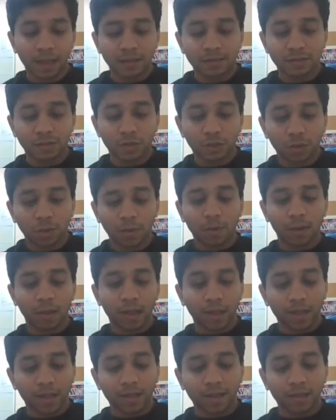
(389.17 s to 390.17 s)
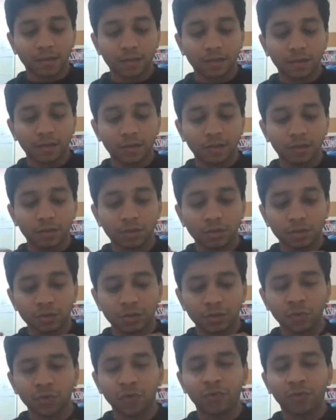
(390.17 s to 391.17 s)
So
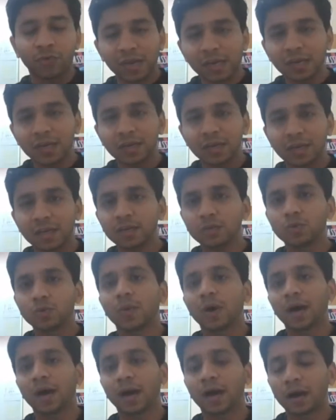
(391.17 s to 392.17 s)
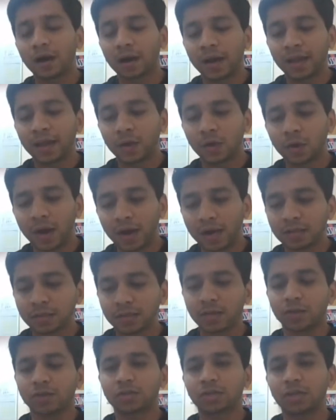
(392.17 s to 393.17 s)
you really need to like you know
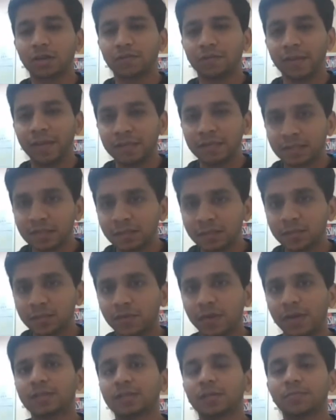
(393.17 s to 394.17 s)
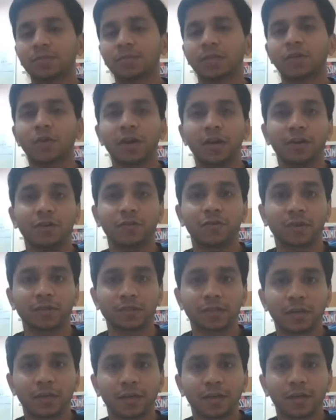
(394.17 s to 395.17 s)
ask yourself, is this really something you're
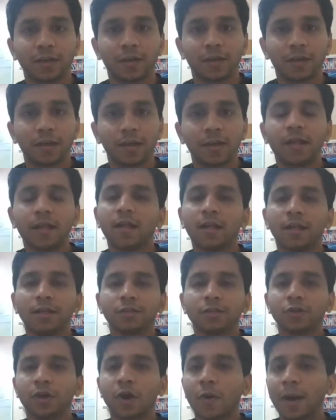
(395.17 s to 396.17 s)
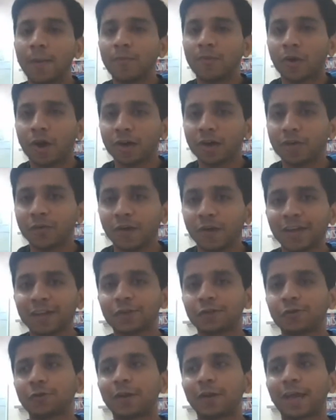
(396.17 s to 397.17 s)
interested in? So now I'm not trying
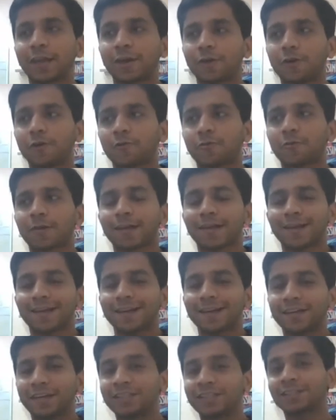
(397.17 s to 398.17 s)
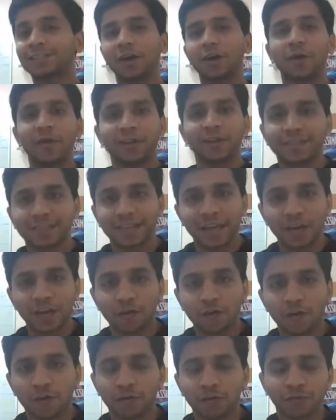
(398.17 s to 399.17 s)
to like you know discourage any
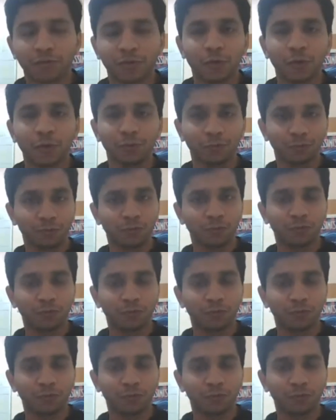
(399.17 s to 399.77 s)
of you